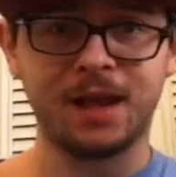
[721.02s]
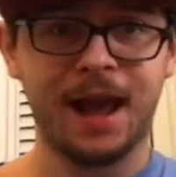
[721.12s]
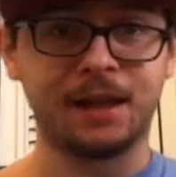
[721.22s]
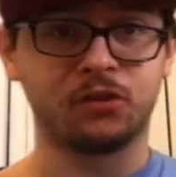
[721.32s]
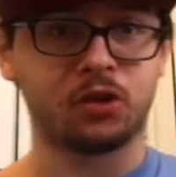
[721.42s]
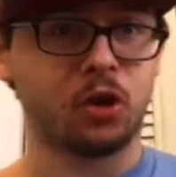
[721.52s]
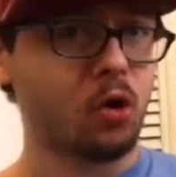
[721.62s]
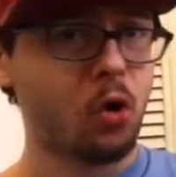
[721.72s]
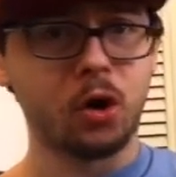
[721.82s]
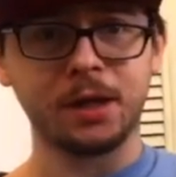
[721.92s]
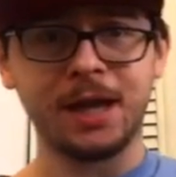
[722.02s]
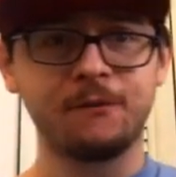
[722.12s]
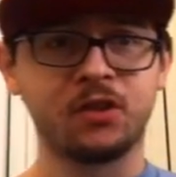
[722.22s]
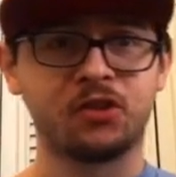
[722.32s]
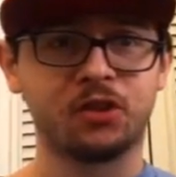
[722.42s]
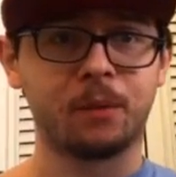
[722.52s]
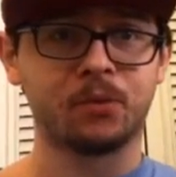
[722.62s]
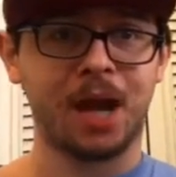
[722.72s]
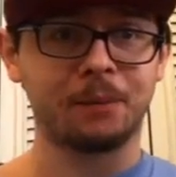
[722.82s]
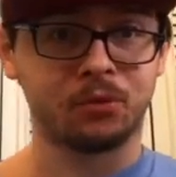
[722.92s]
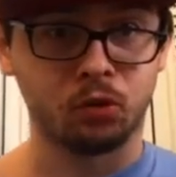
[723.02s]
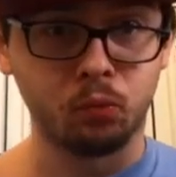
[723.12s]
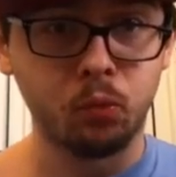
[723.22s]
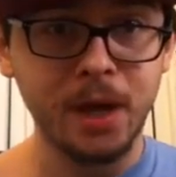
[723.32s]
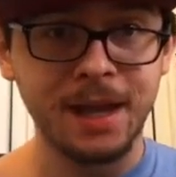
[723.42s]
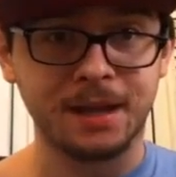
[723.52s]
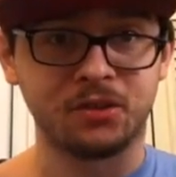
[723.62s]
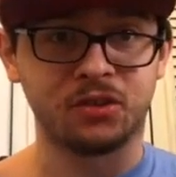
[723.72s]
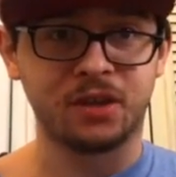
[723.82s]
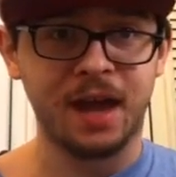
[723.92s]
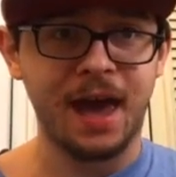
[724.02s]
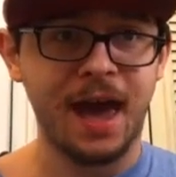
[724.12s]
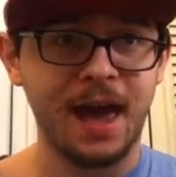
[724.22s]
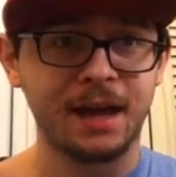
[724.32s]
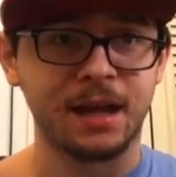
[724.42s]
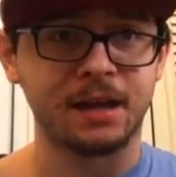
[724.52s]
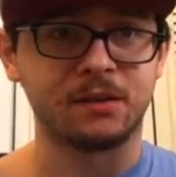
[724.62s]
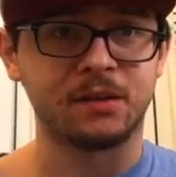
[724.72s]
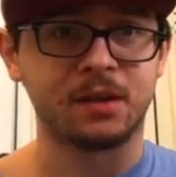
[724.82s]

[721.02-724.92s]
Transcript: days or even sometimes weeks to edit.